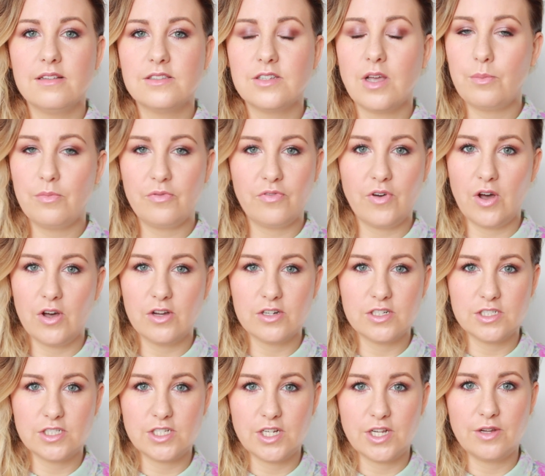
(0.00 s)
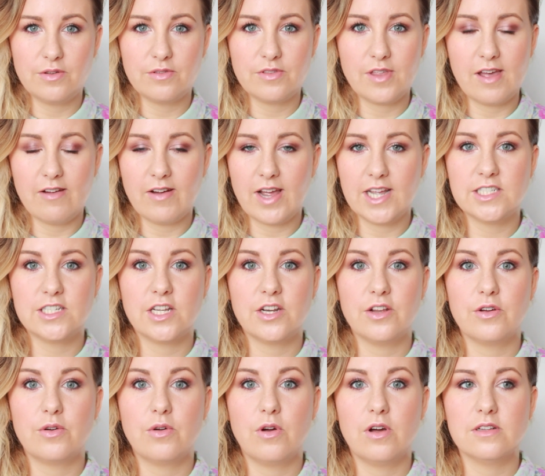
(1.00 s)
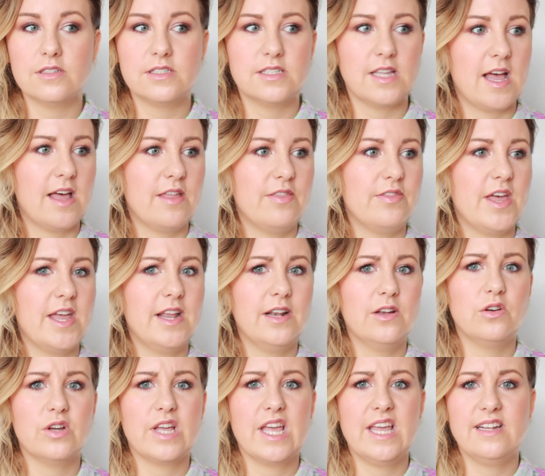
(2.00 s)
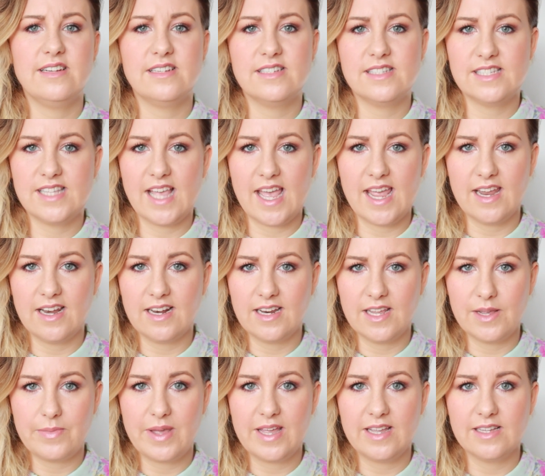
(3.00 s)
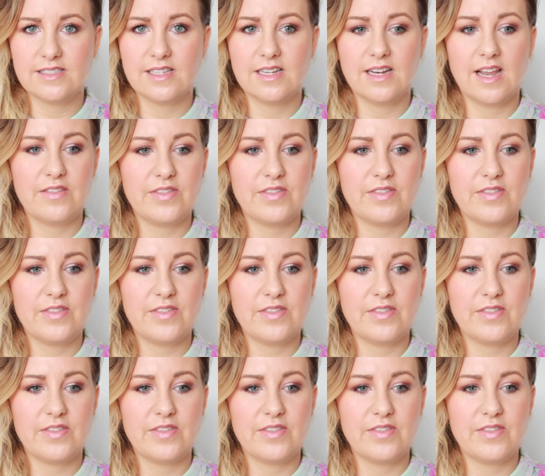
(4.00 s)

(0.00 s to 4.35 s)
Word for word: Tom Ford do their eyeshadow quads, and they look insanely amazing.